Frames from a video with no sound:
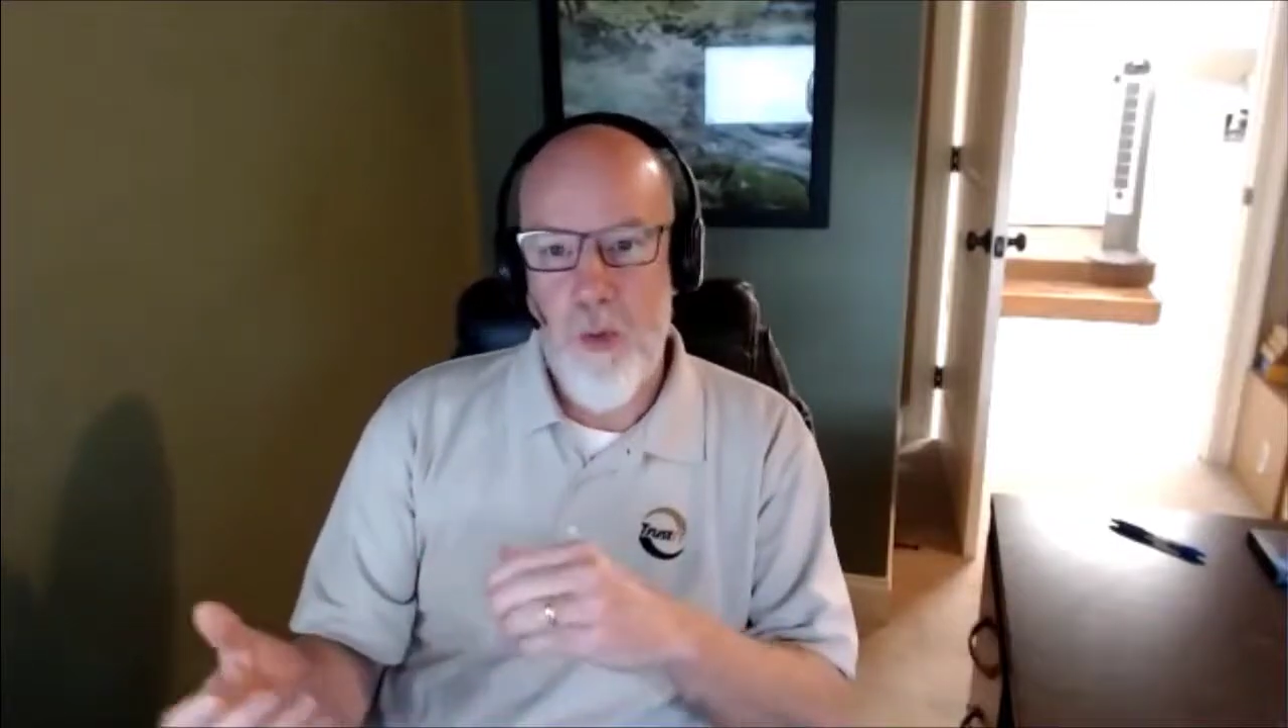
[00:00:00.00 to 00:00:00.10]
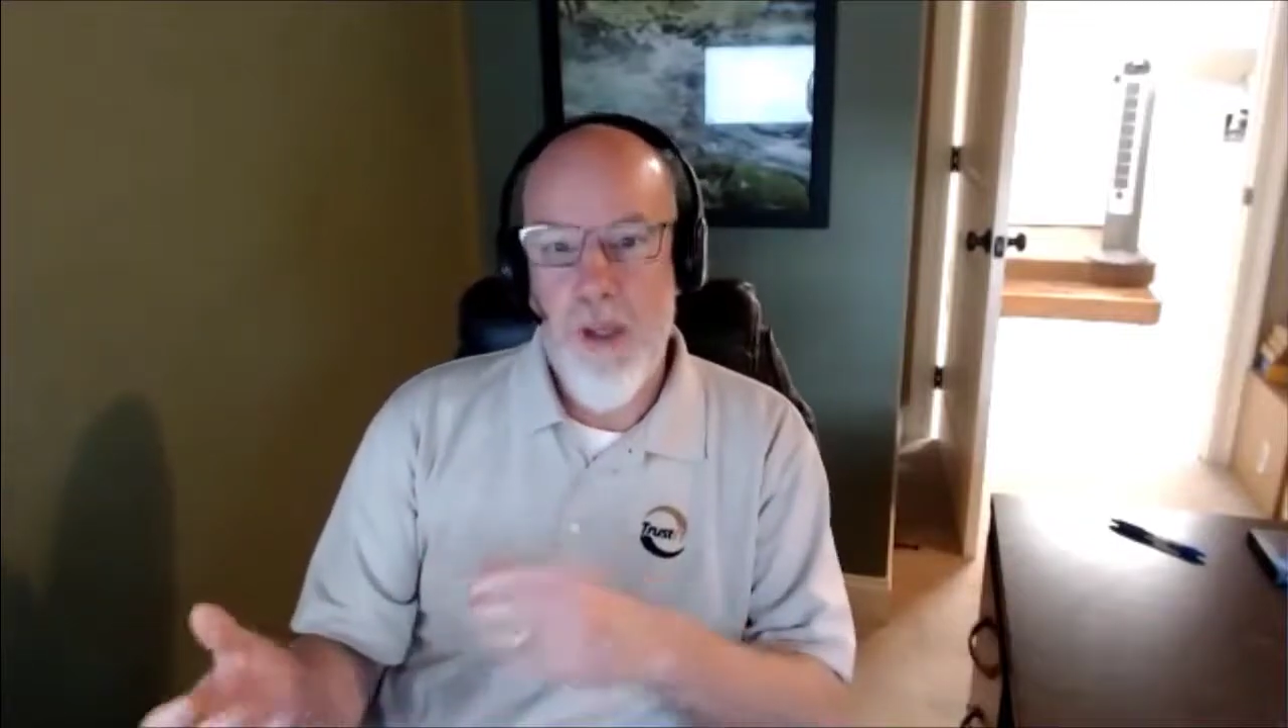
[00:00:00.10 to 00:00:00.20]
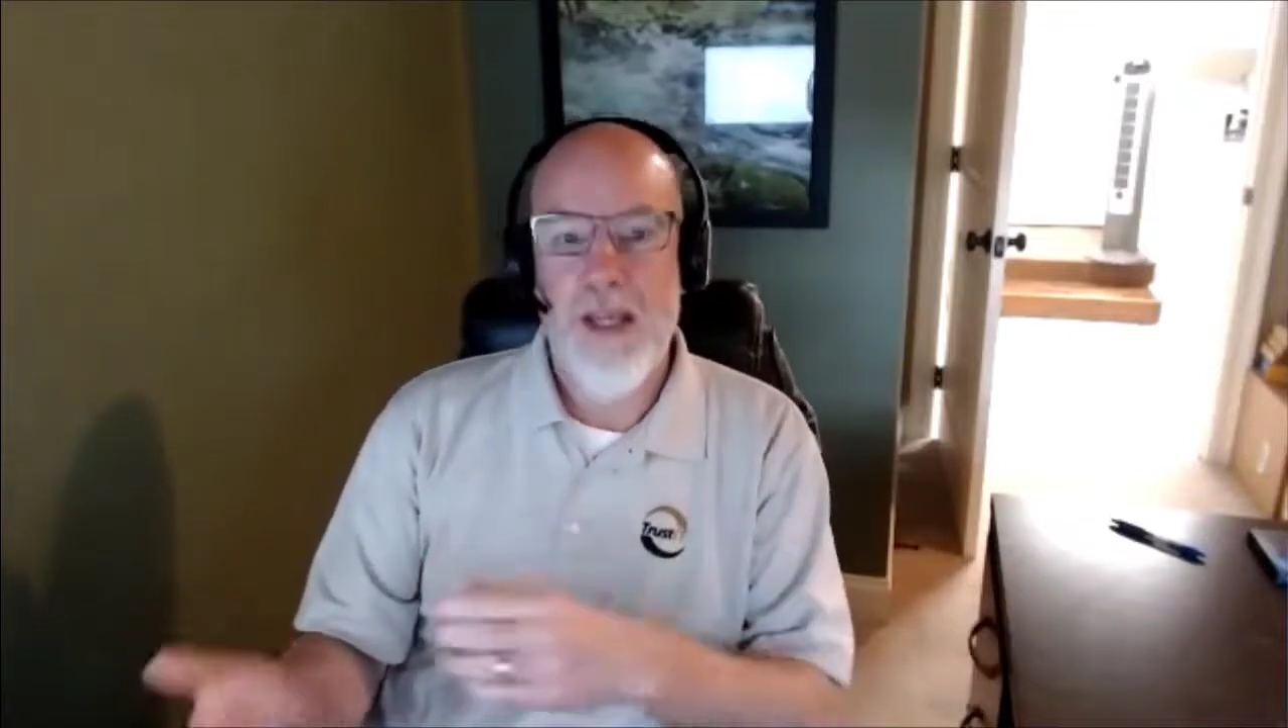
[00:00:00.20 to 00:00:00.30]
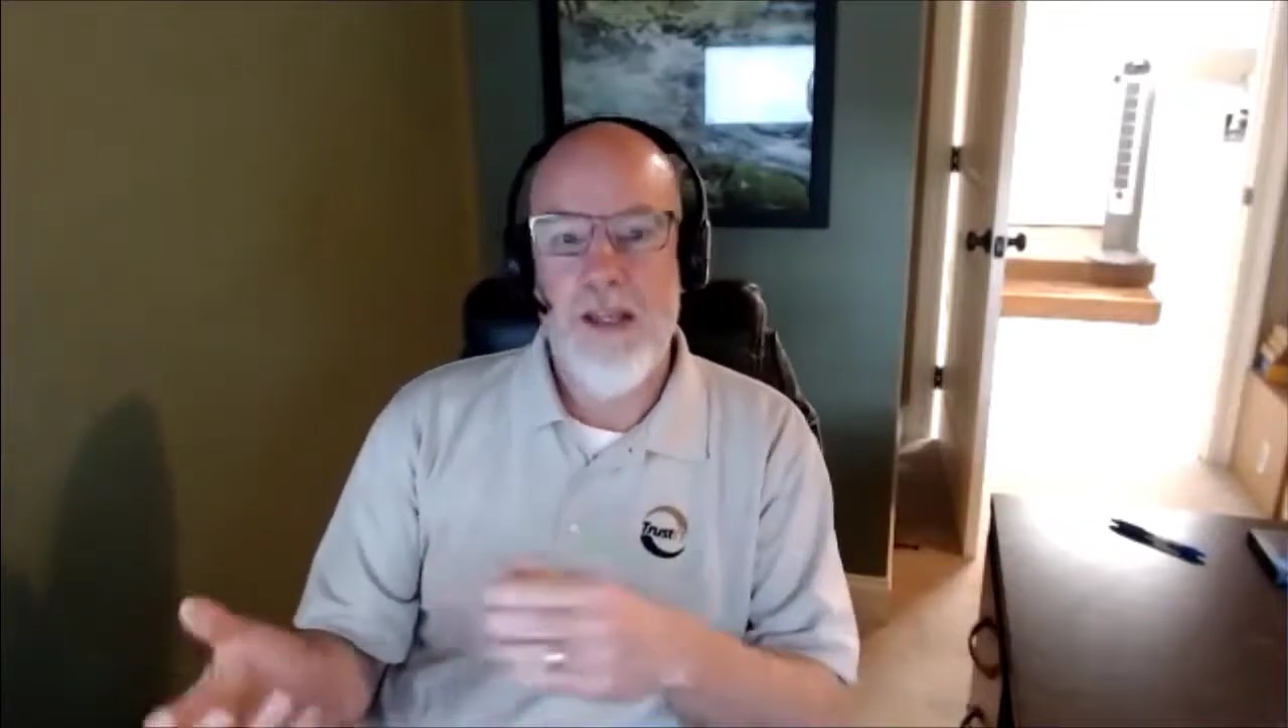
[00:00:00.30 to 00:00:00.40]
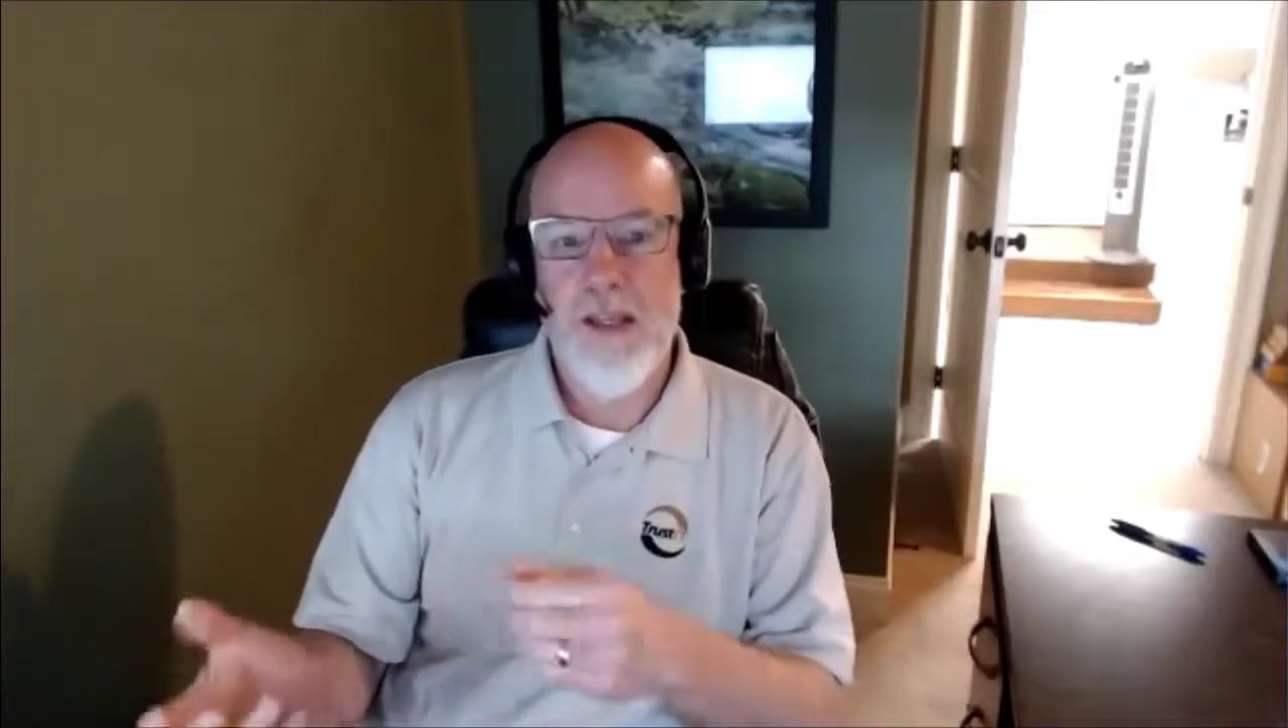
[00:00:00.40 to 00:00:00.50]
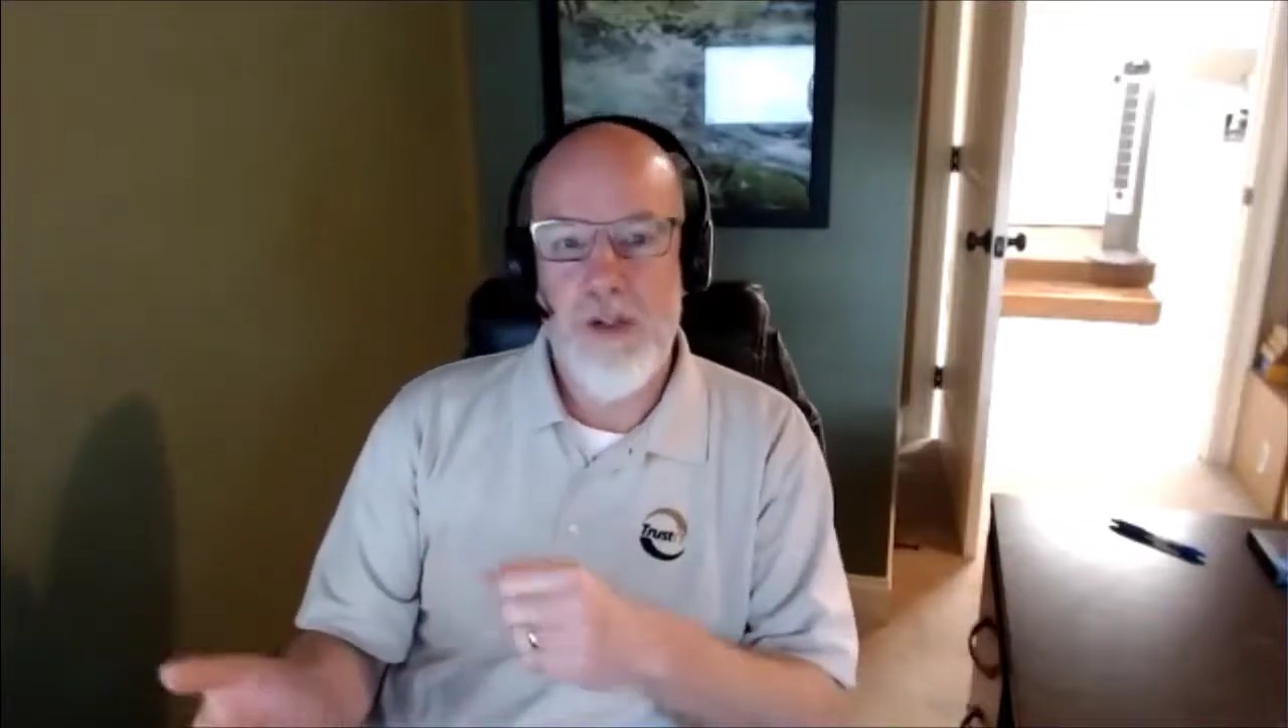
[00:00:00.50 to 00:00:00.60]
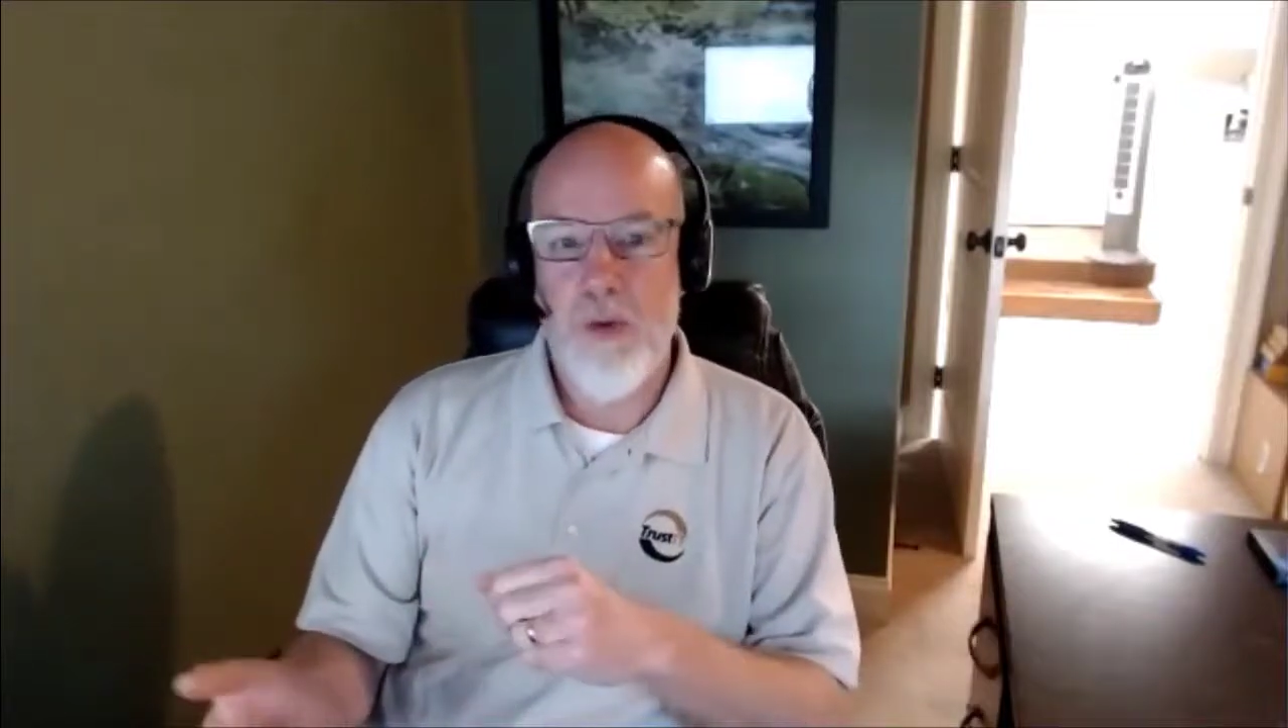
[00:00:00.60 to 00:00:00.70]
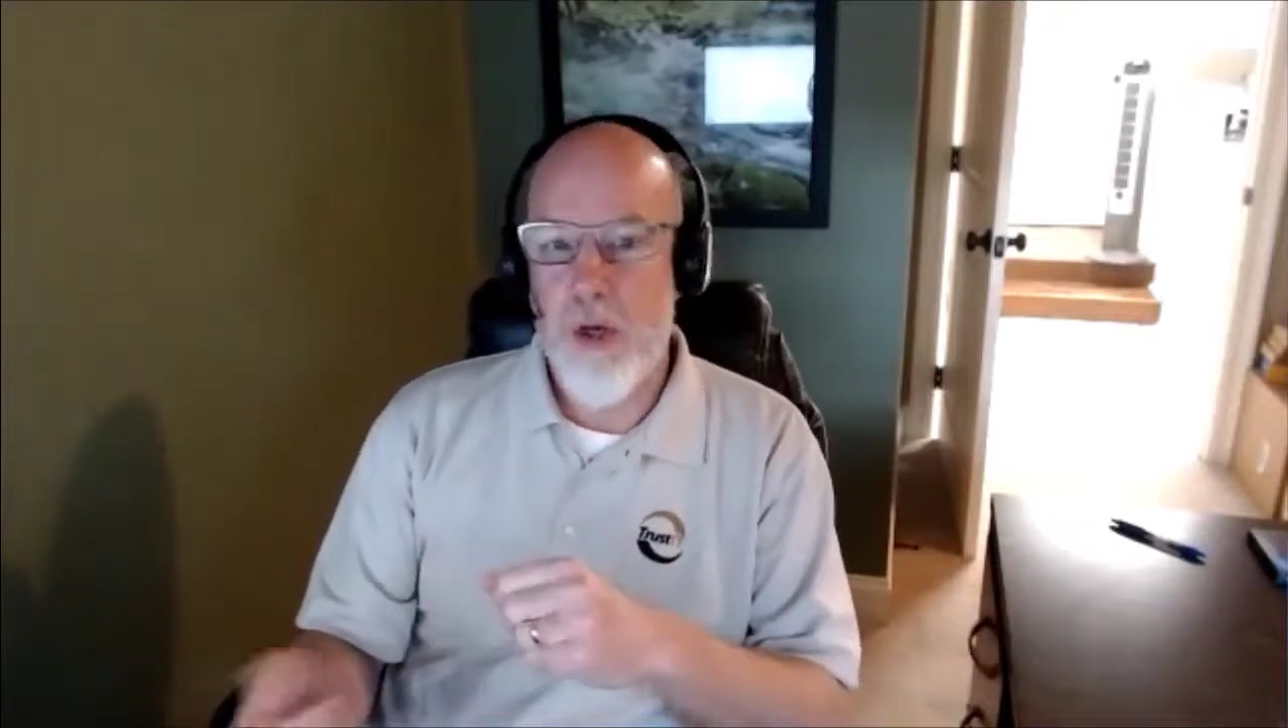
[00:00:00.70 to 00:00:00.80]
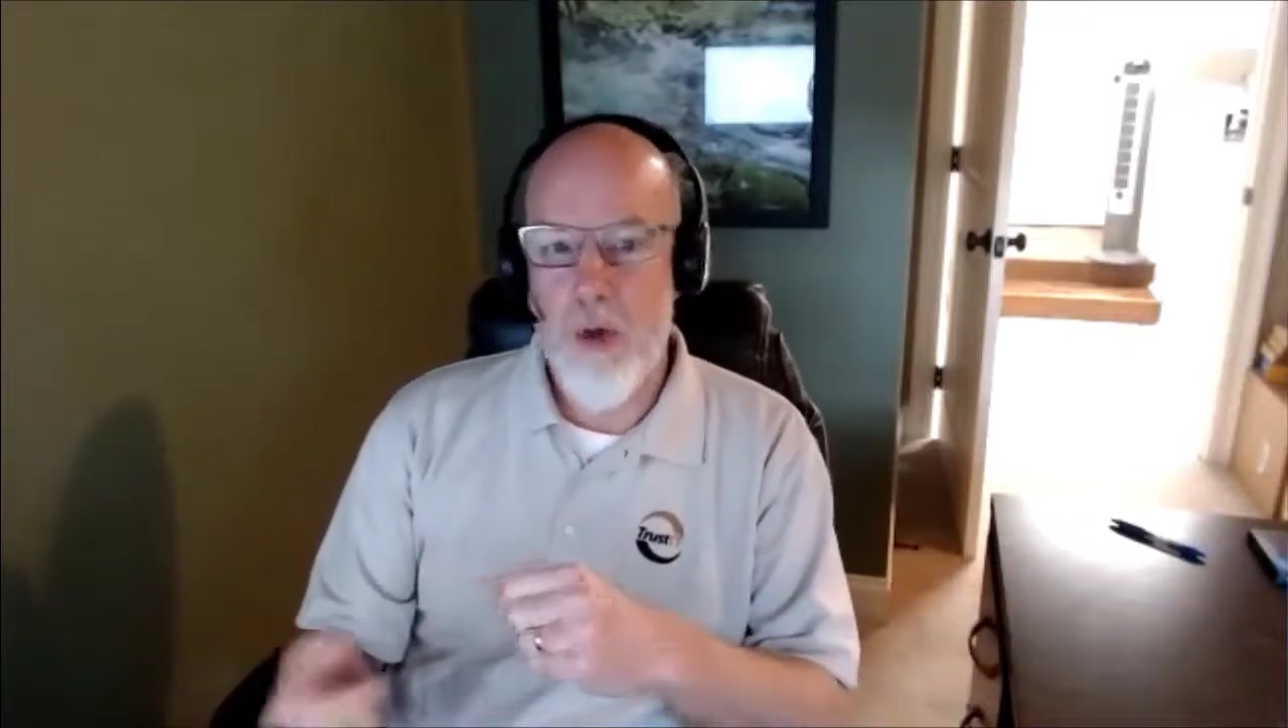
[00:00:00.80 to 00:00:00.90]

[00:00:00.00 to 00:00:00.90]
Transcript: can do